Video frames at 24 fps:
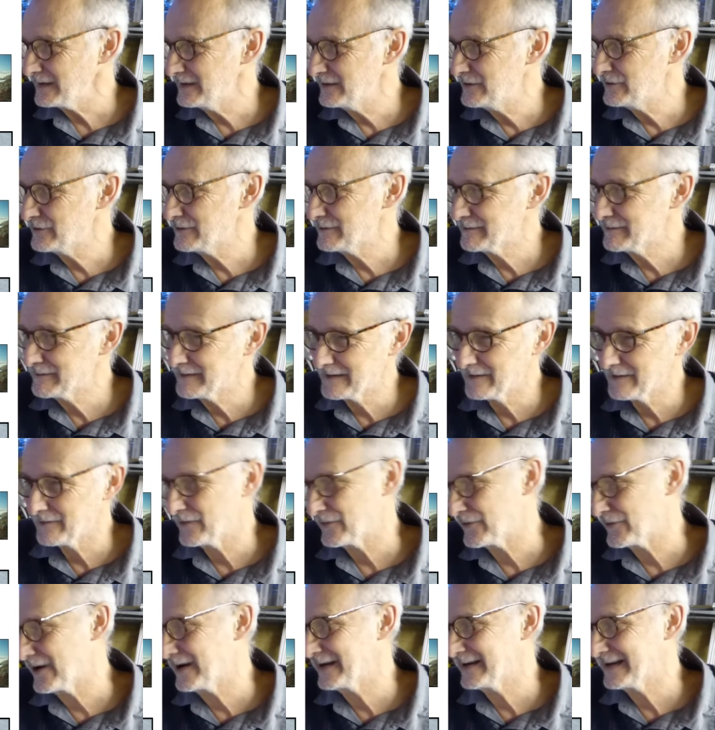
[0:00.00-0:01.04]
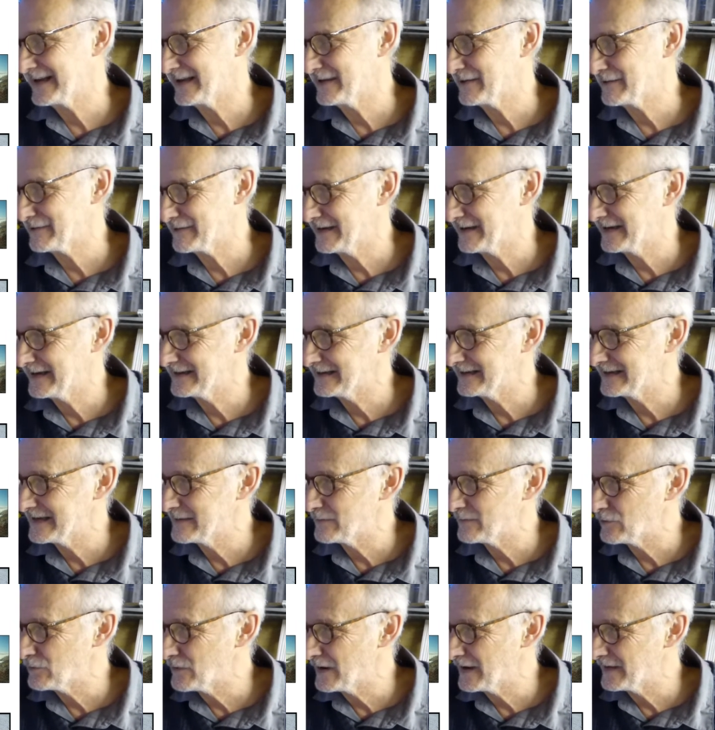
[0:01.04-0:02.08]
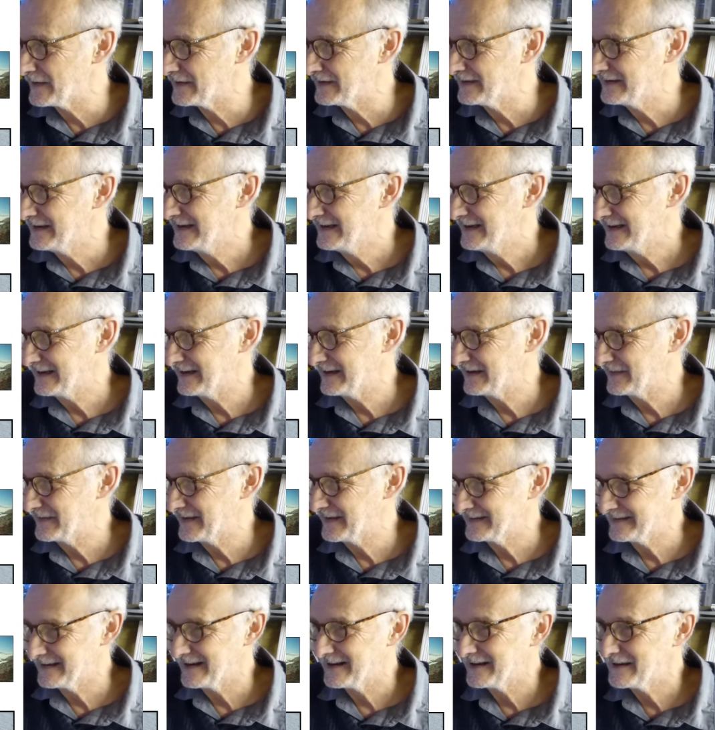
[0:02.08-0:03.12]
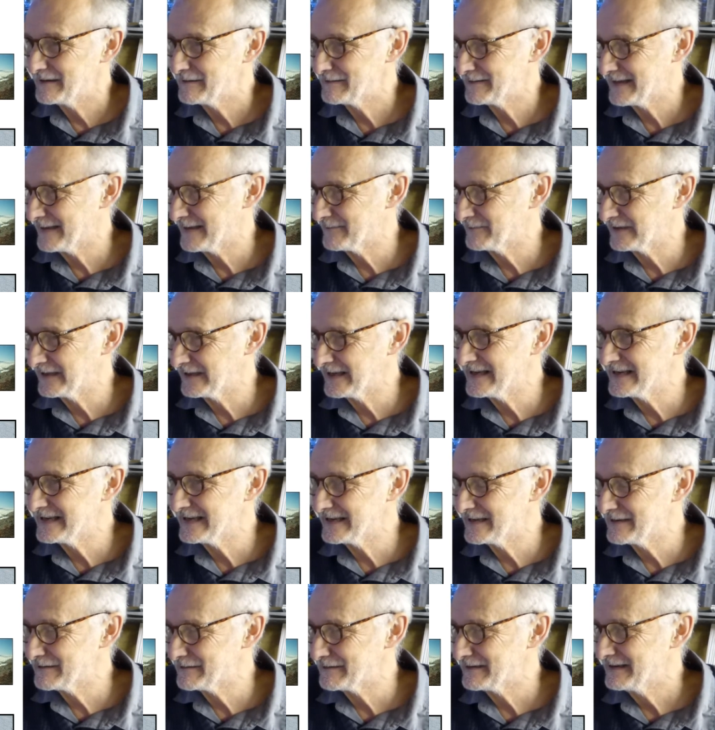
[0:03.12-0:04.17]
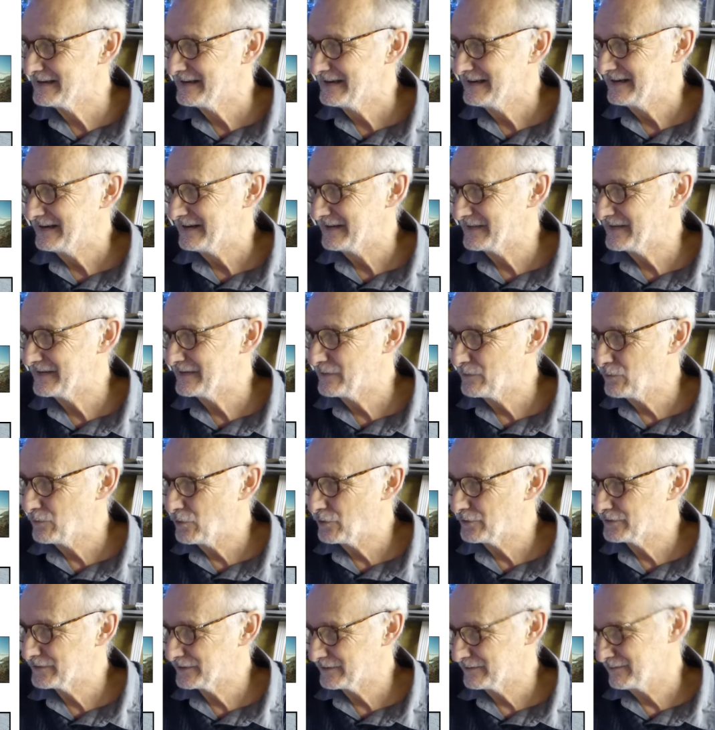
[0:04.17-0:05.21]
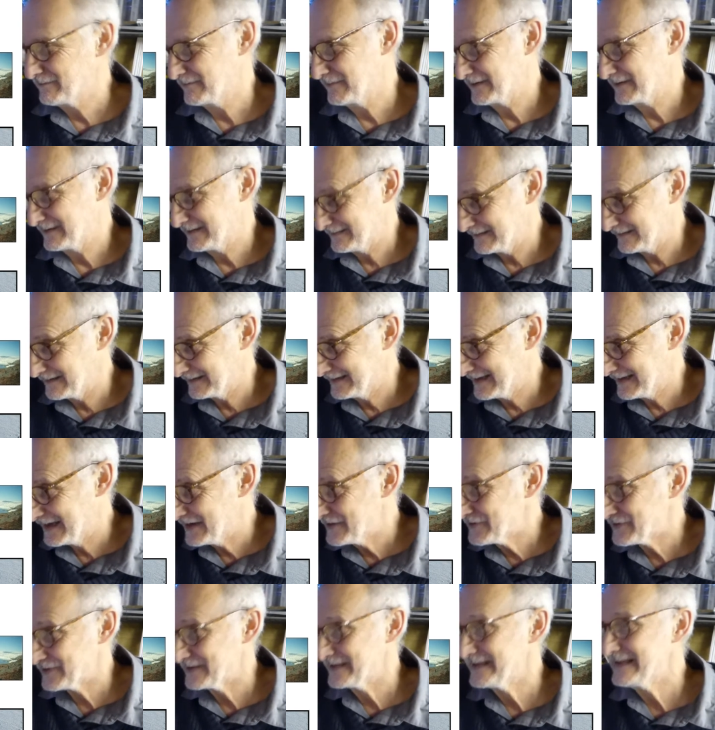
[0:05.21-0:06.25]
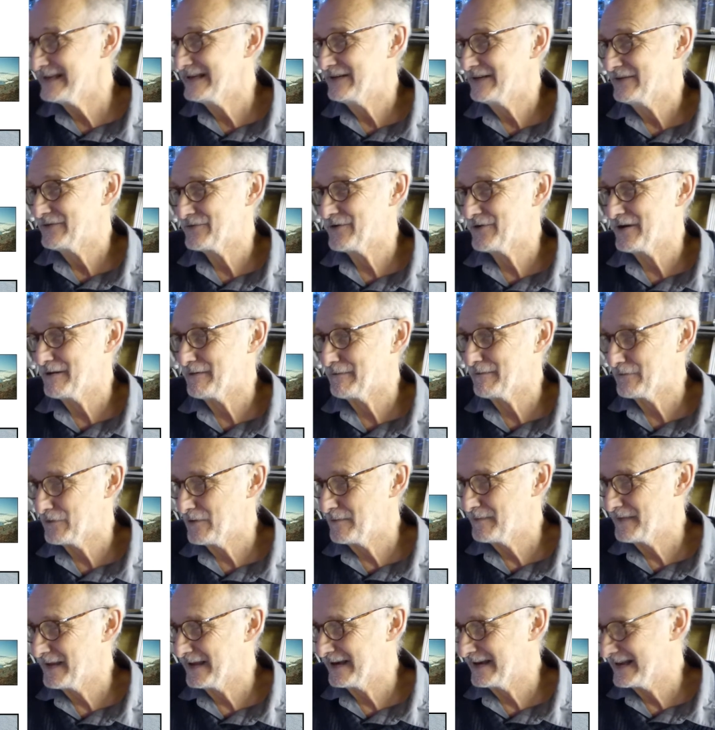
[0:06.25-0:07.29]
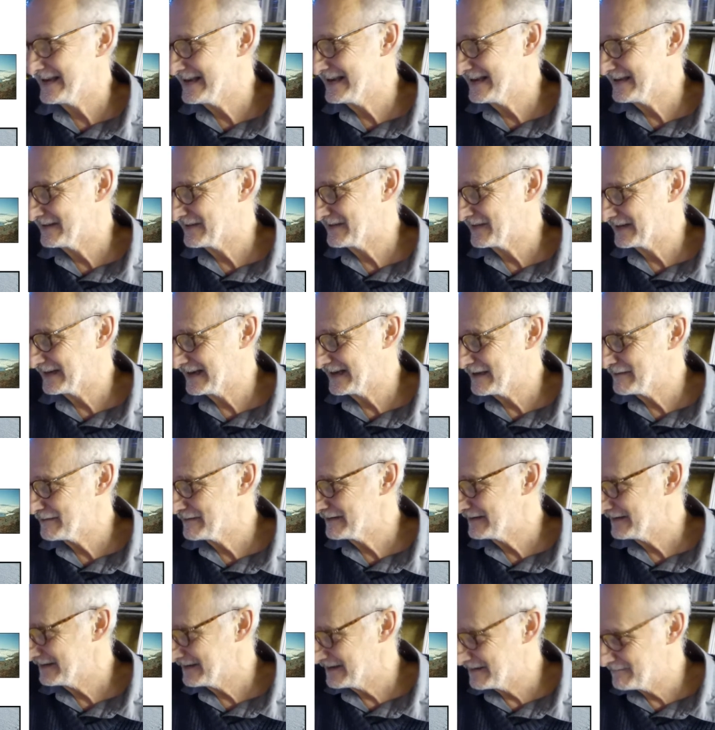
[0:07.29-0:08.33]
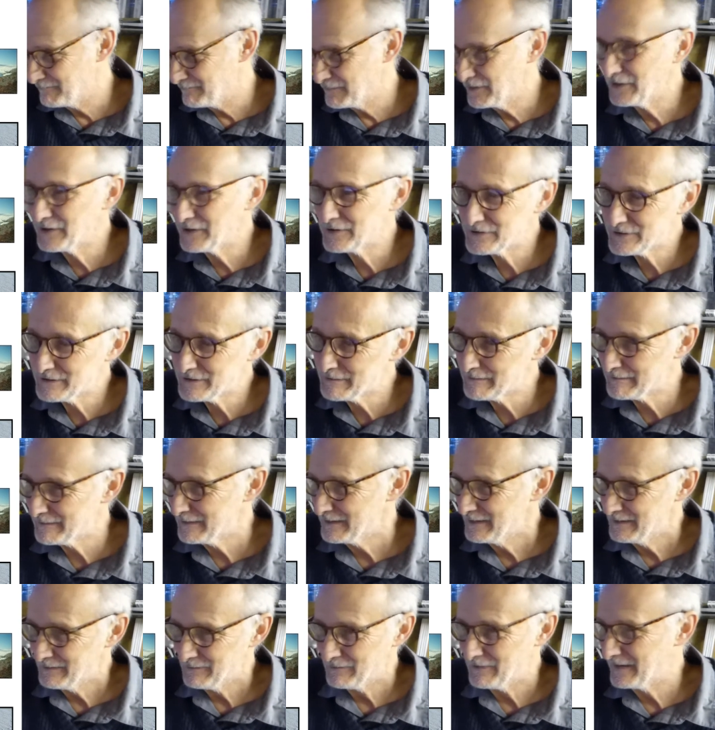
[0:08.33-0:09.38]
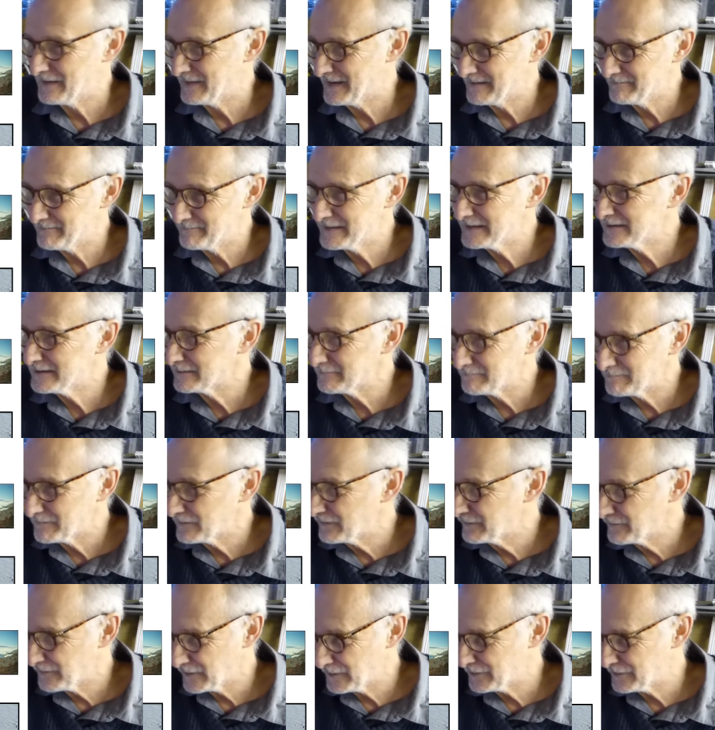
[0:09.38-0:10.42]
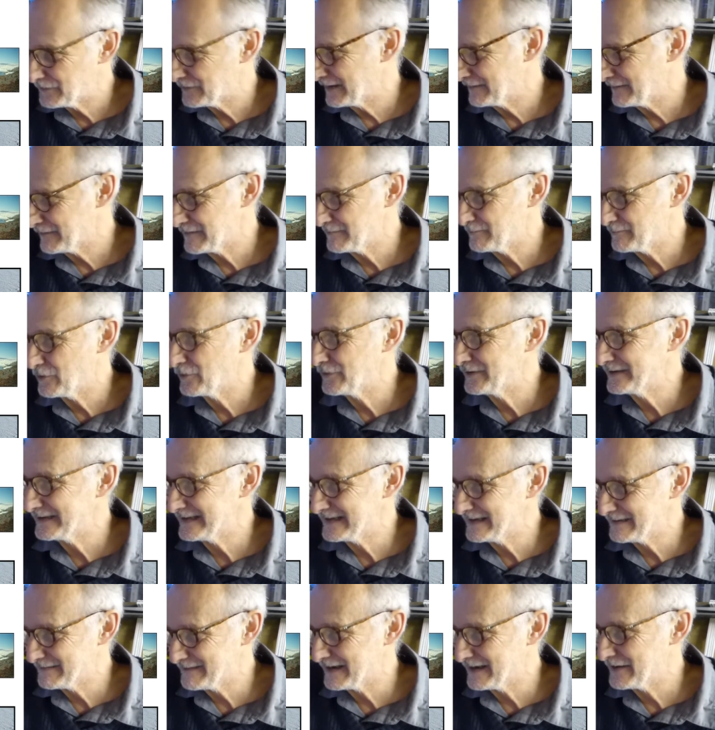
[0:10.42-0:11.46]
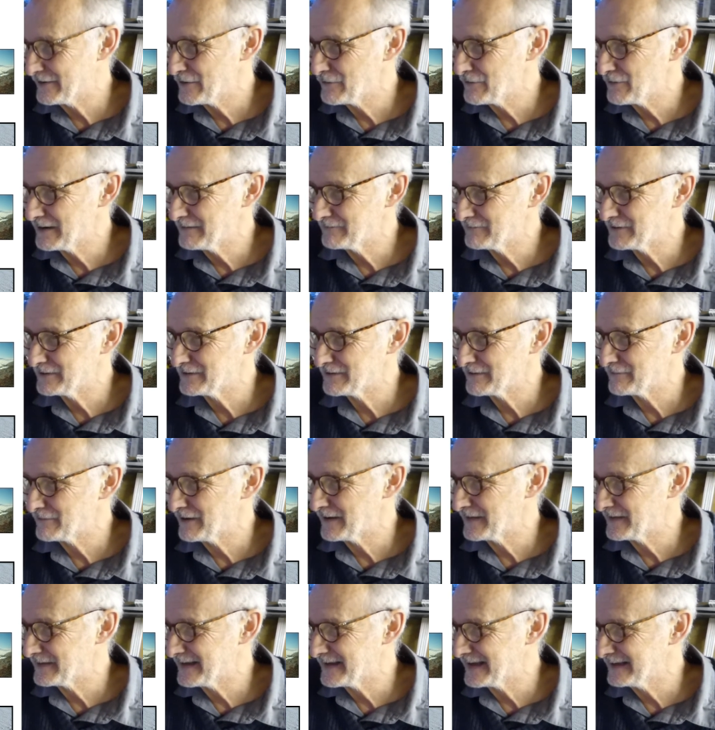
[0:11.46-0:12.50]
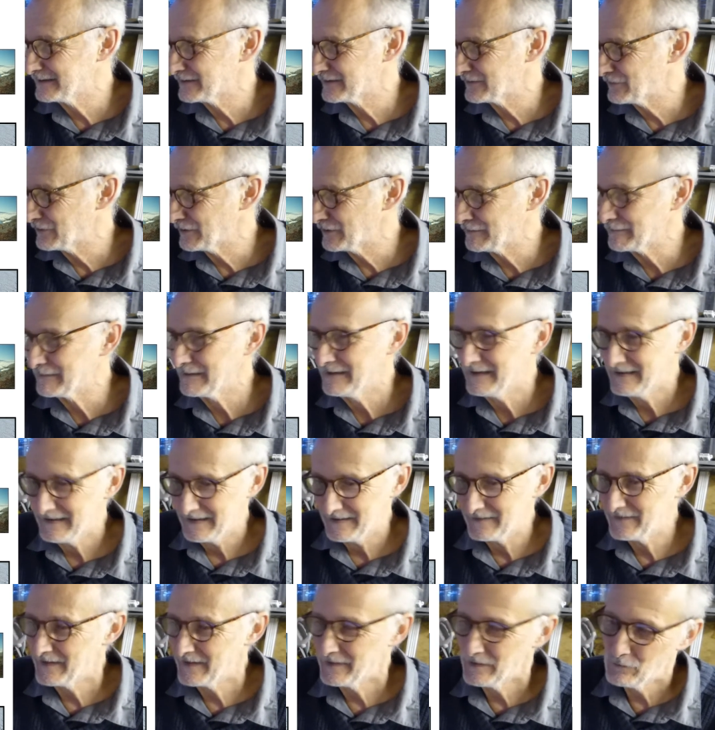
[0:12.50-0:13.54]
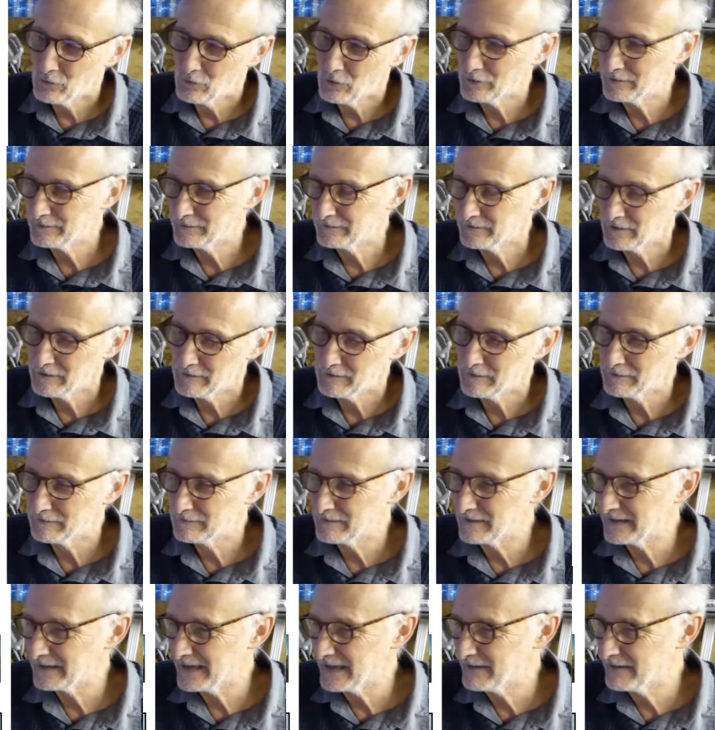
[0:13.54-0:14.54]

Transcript: you can see on the right hand side a label where that ice dammed lake is, and then the water occasionally drains from that lake into the glacier, emerges where that middle photograph is pointing its arrow, which is where the delta was, and then the water flows off to the